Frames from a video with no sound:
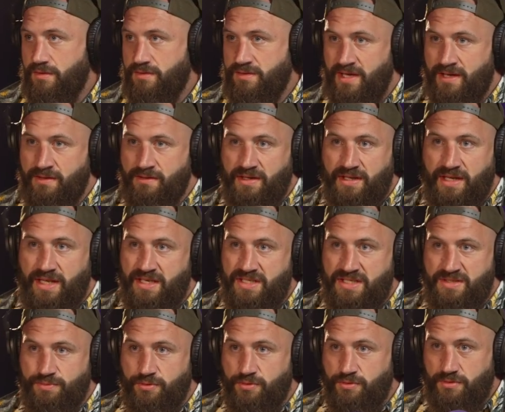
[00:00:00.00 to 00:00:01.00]
down in
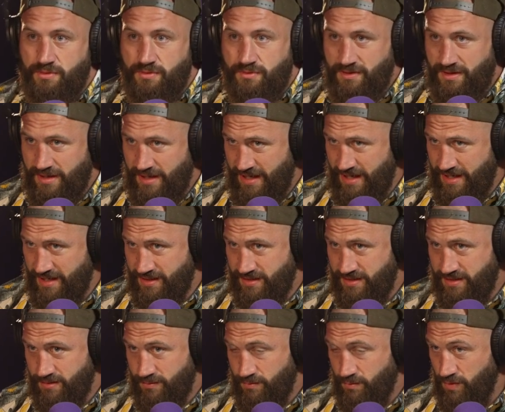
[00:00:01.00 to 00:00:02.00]
Eastbourne
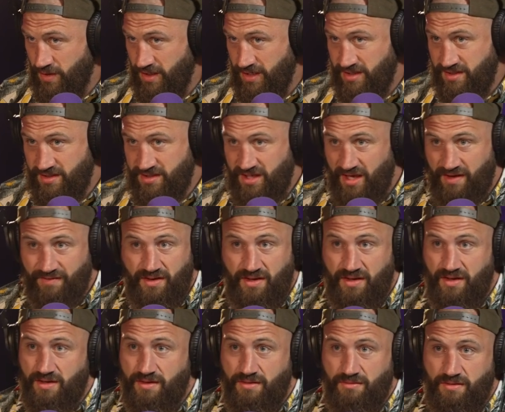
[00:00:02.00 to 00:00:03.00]
and we
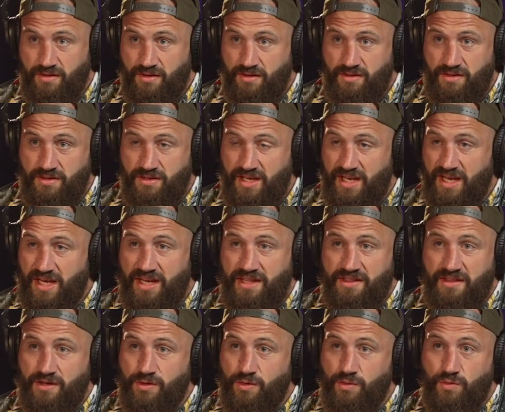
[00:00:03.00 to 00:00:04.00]
discover a
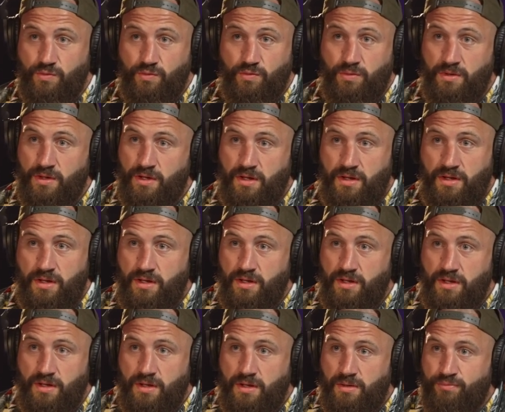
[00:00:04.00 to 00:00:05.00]
Neolithical
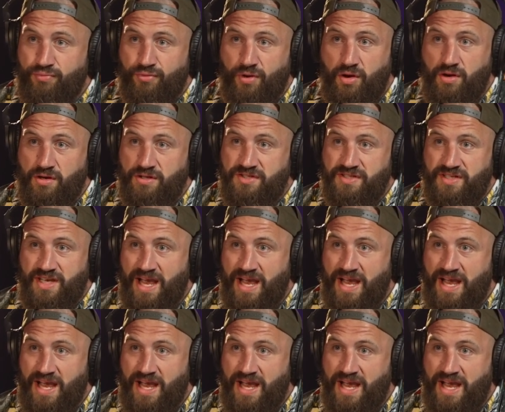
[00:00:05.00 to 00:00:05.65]
brass